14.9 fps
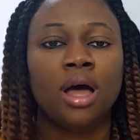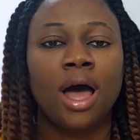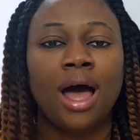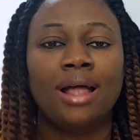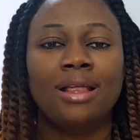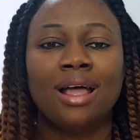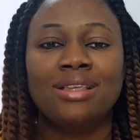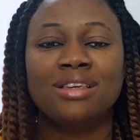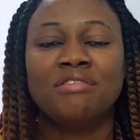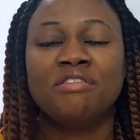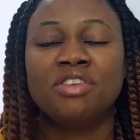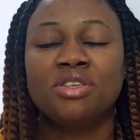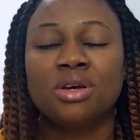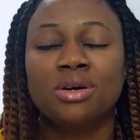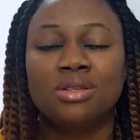and as a
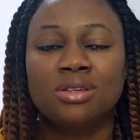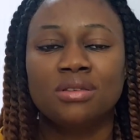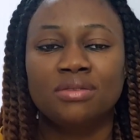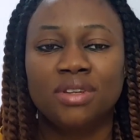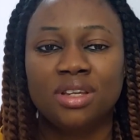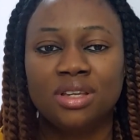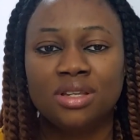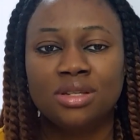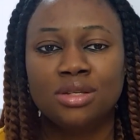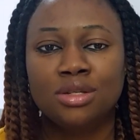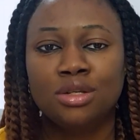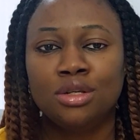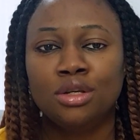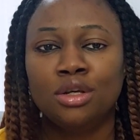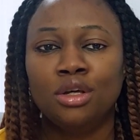result of this,
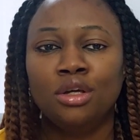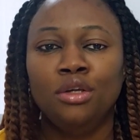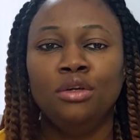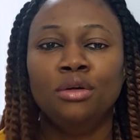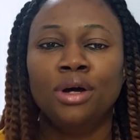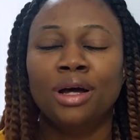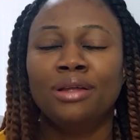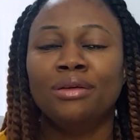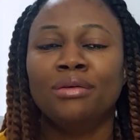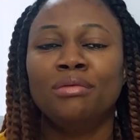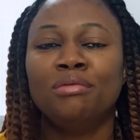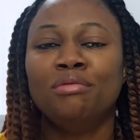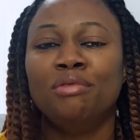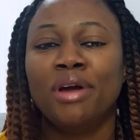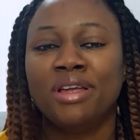you
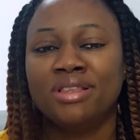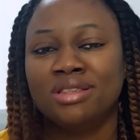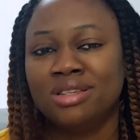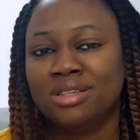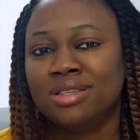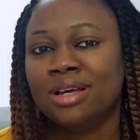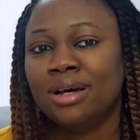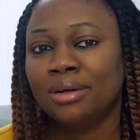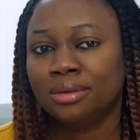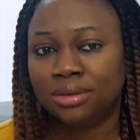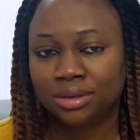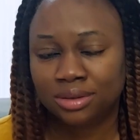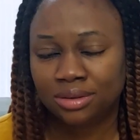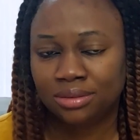cannot rent it out.